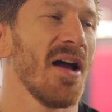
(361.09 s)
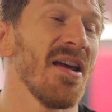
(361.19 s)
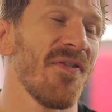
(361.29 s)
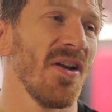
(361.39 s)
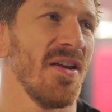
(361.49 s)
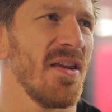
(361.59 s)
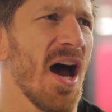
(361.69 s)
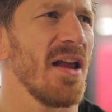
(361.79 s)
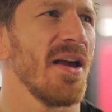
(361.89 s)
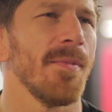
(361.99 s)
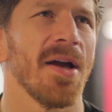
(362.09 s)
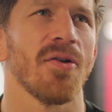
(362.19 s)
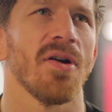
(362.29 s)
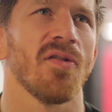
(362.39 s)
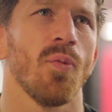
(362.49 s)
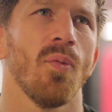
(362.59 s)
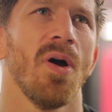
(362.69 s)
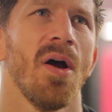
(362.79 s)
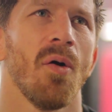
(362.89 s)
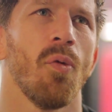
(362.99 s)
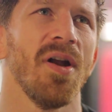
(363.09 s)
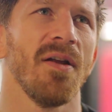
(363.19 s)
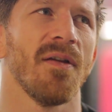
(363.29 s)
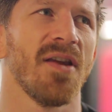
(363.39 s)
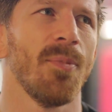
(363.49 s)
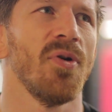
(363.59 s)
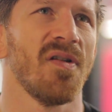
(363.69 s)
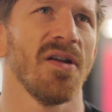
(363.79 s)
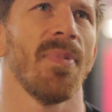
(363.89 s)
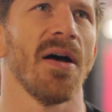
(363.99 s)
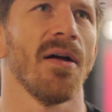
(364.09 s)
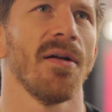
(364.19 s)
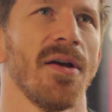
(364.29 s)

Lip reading: Definitely the highlight of my career is winning the WEC belt.